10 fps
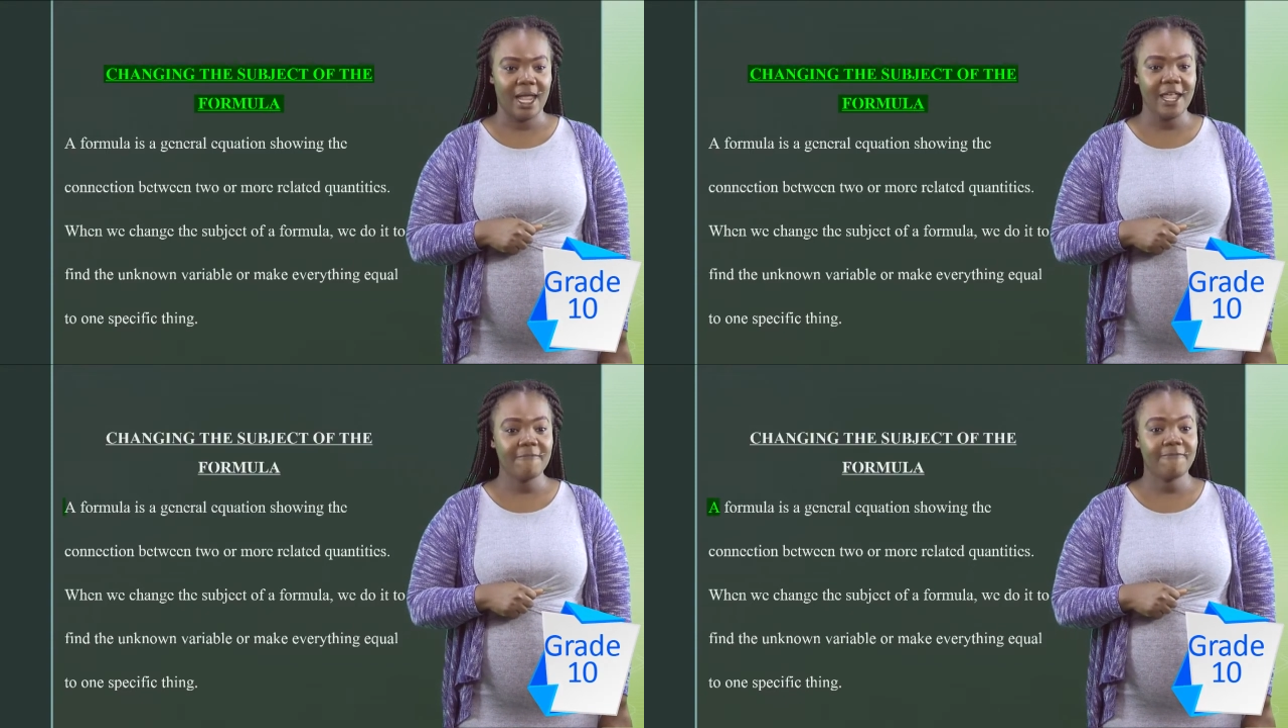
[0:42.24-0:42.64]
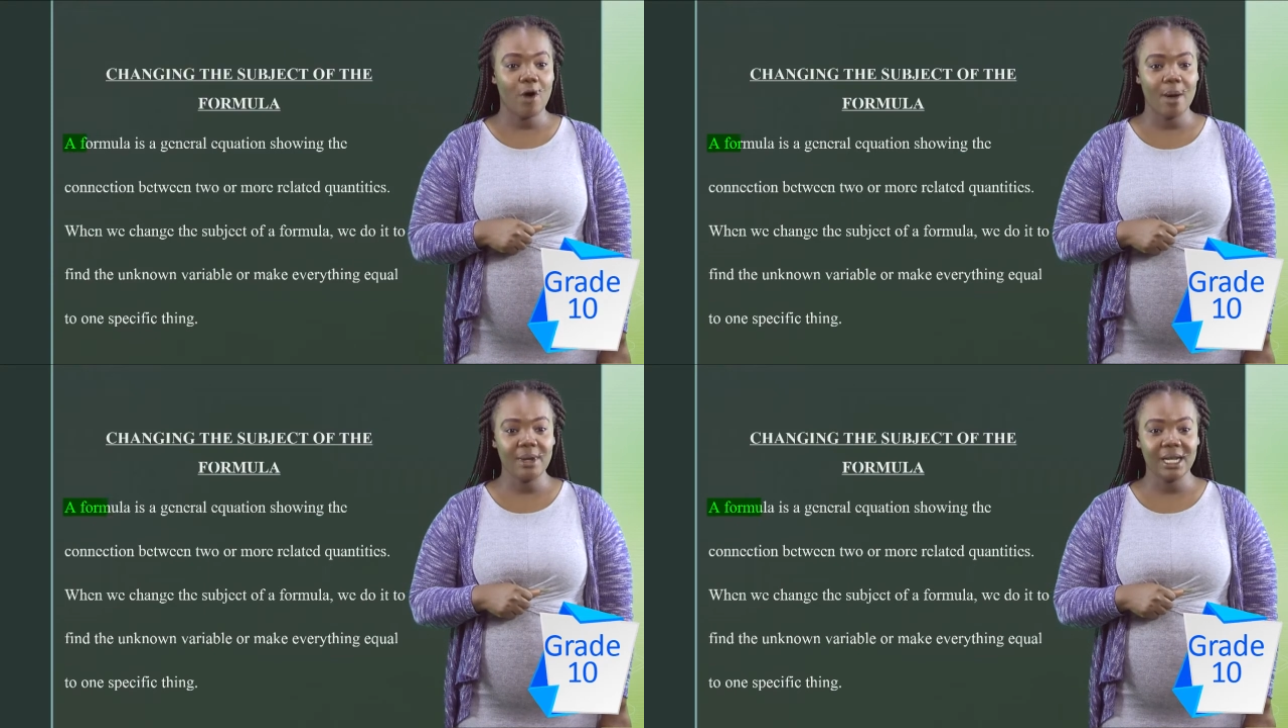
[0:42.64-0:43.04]
A
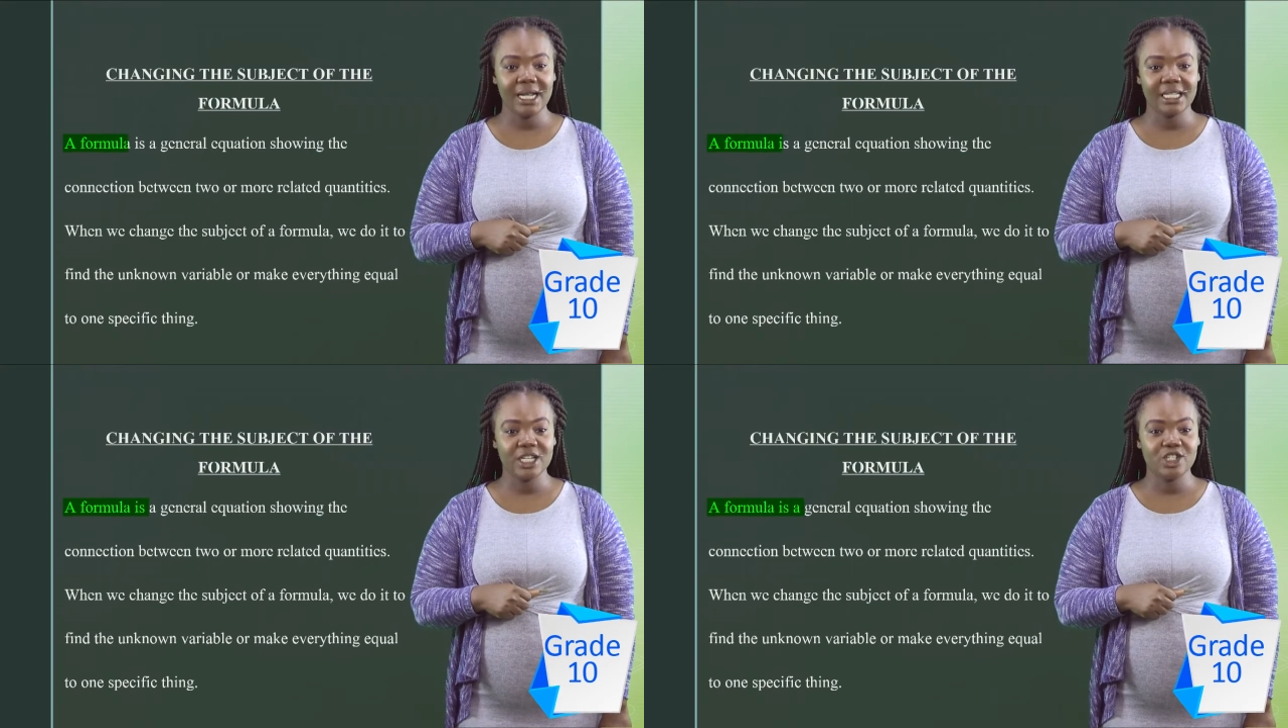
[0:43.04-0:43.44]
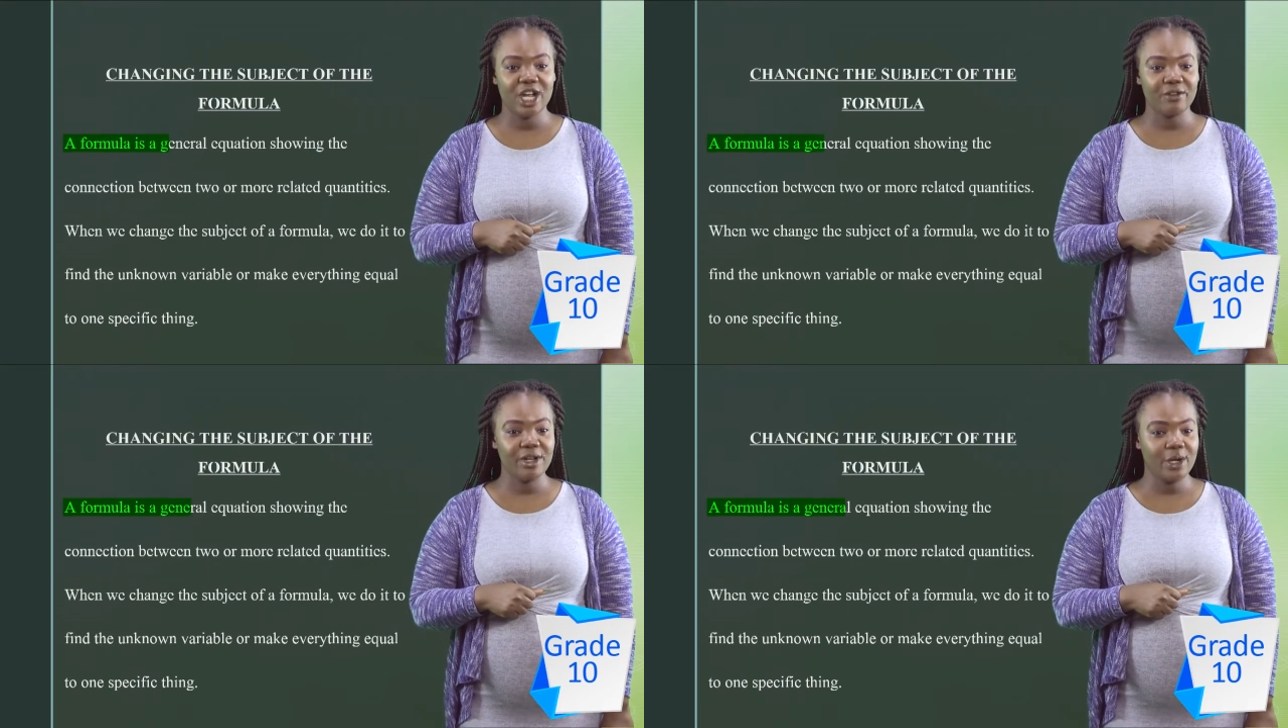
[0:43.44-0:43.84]
formula is a
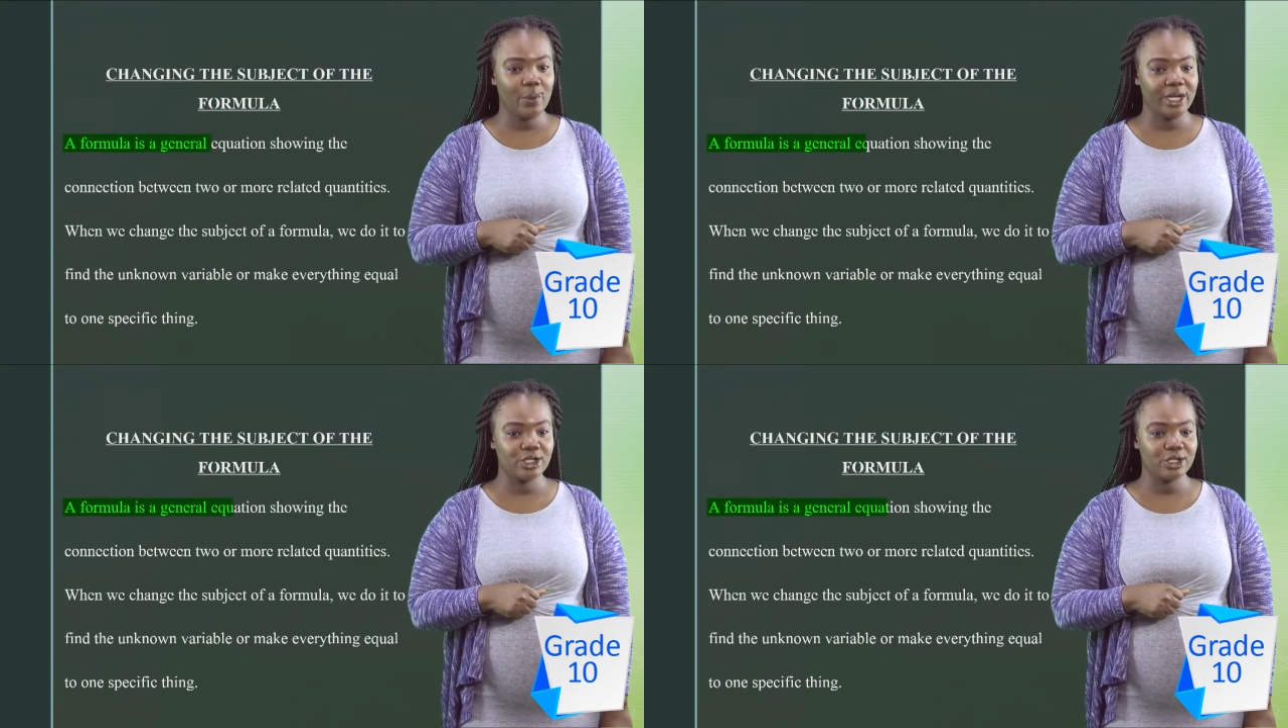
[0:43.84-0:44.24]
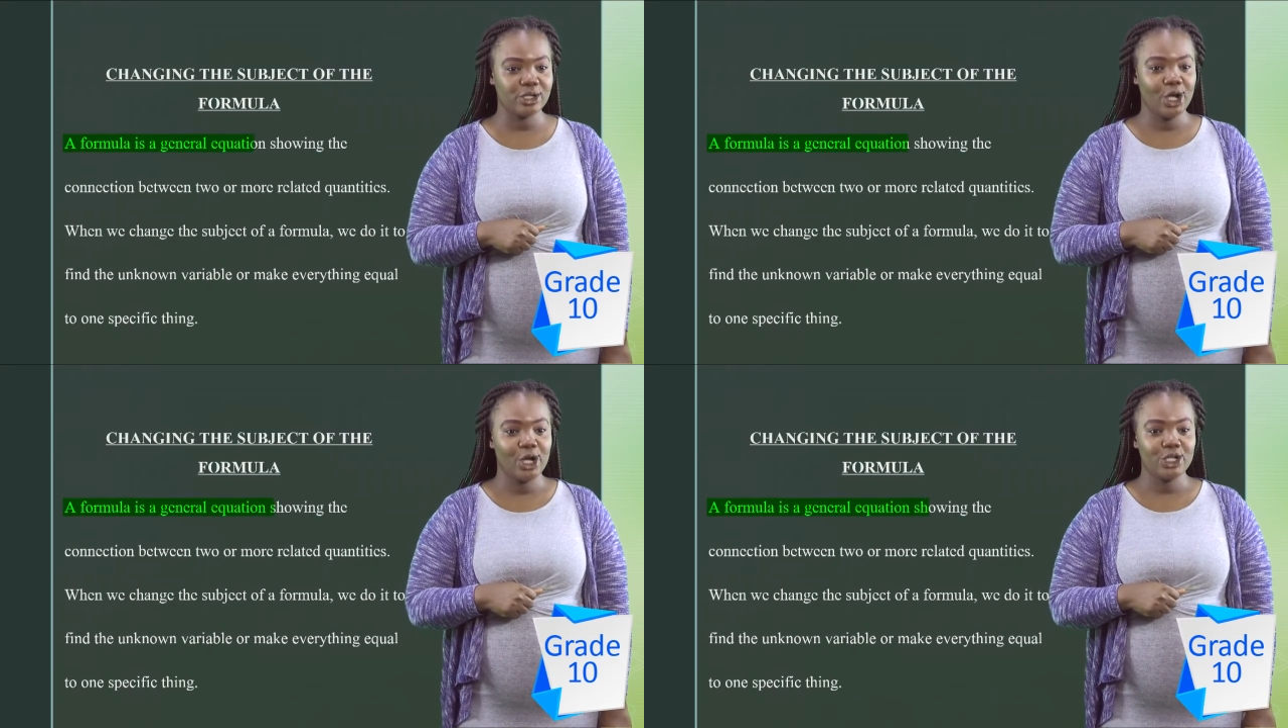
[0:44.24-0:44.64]
general equation